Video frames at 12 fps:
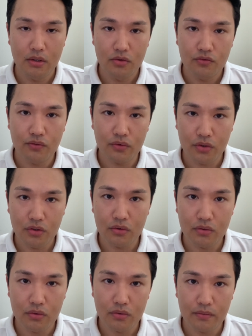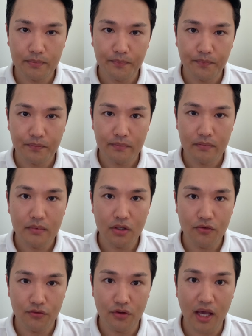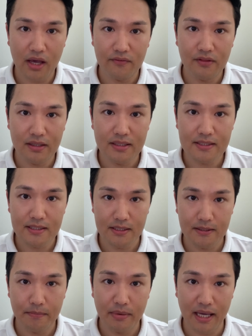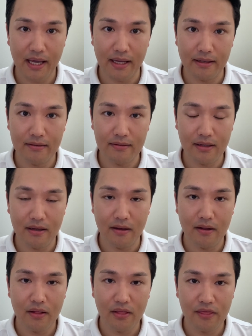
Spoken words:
For you, if you have this pain, the